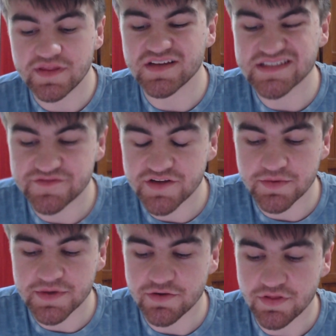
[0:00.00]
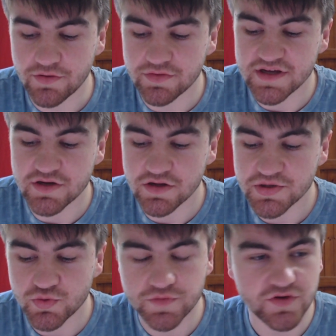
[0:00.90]
In this video I'll be going through the
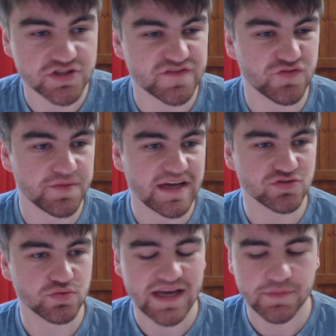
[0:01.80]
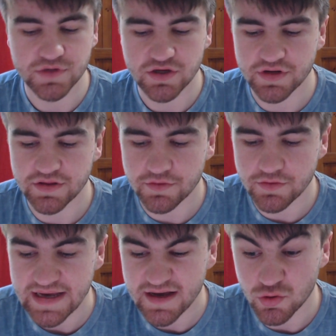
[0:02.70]
Collingwood vs Fremantle game, going
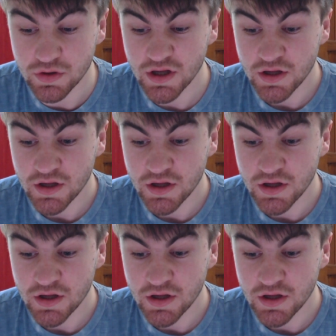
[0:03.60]
through how